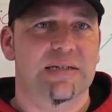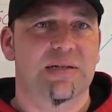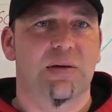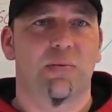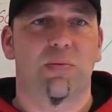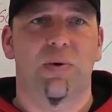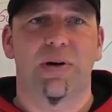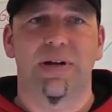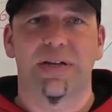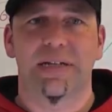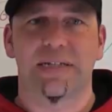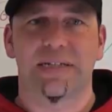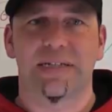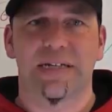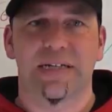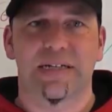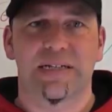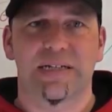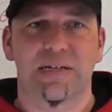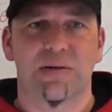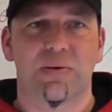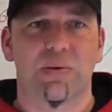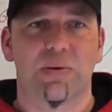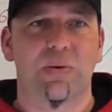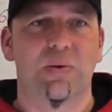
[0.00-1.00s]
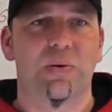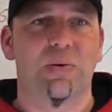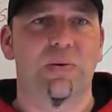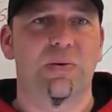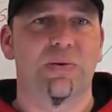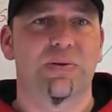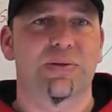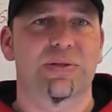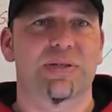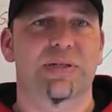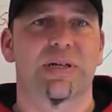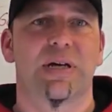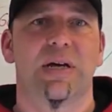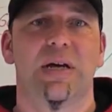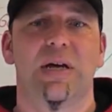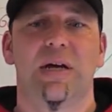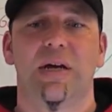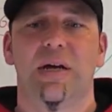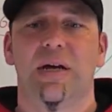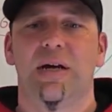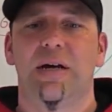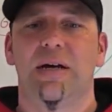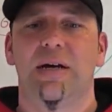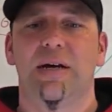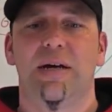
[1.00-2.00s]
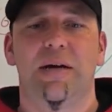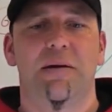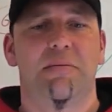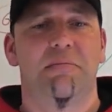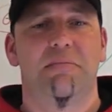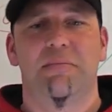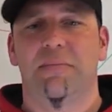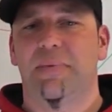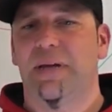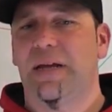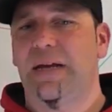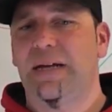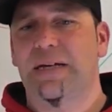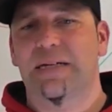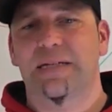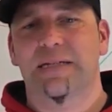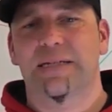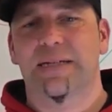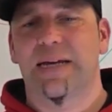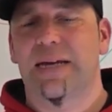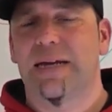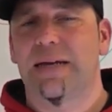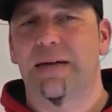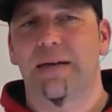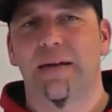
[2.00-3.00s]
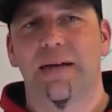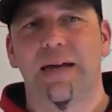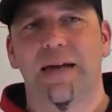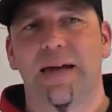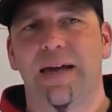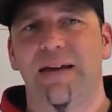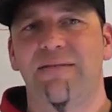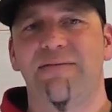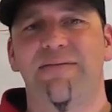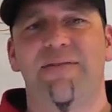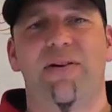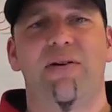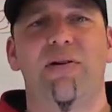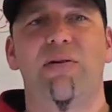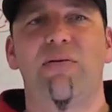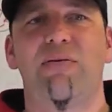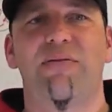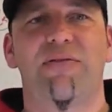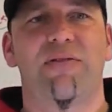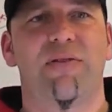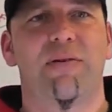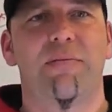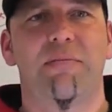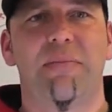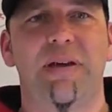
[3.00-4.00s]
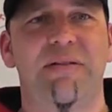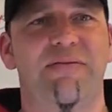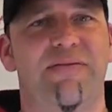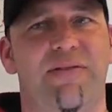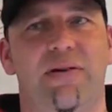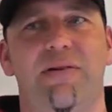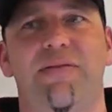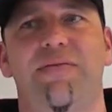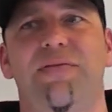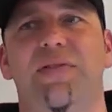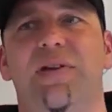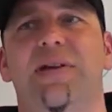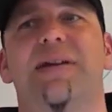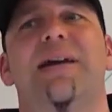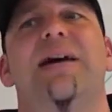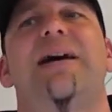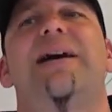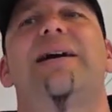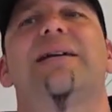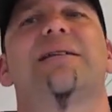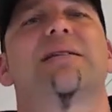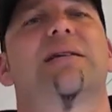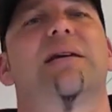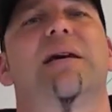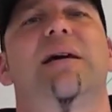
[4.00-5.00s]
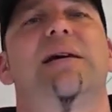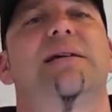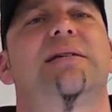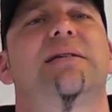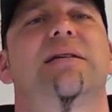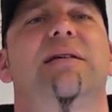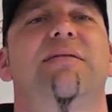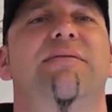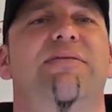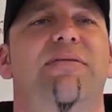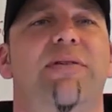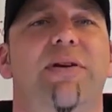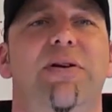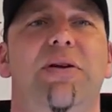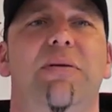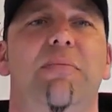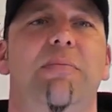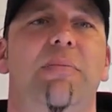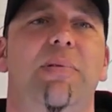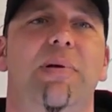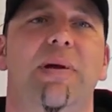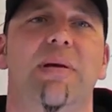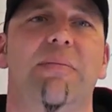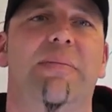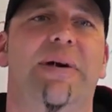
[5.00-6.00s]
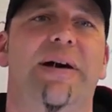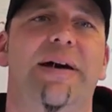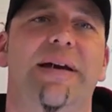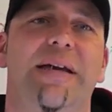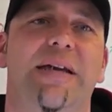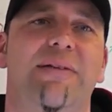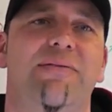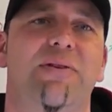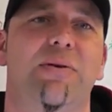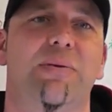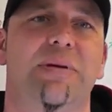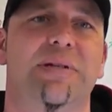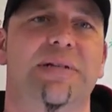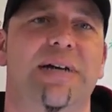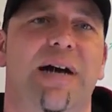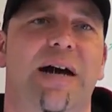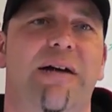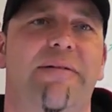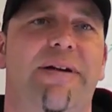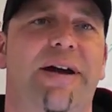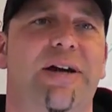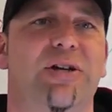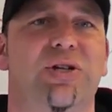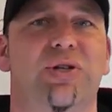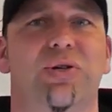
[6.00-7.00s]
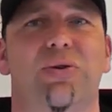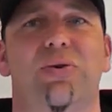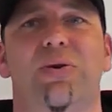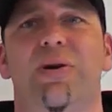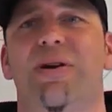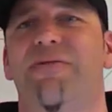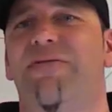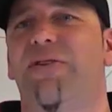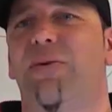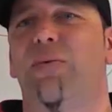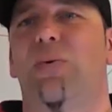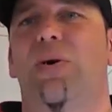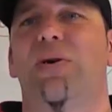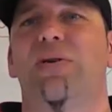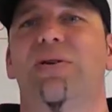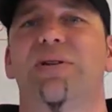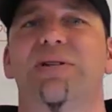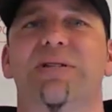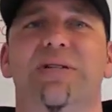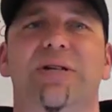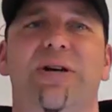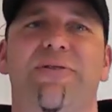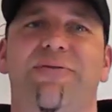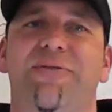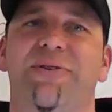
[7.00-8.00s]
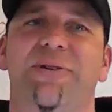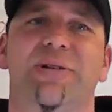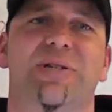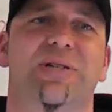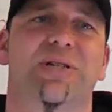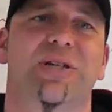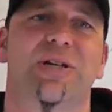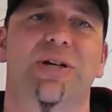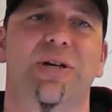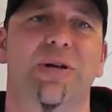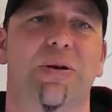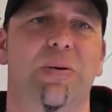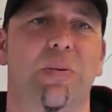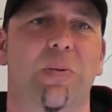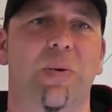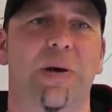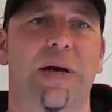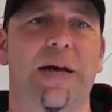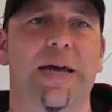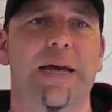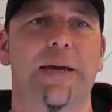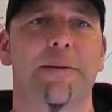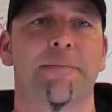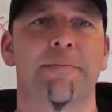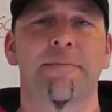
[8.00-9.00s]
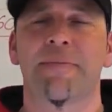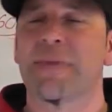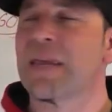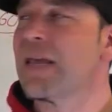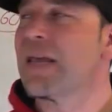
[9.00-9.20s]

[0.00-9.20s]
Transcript: the 1 in 60 rules. Like I say, involve them, involve the cat, ask it for a number, it might give you a direction, or if it wanders off in a certain way.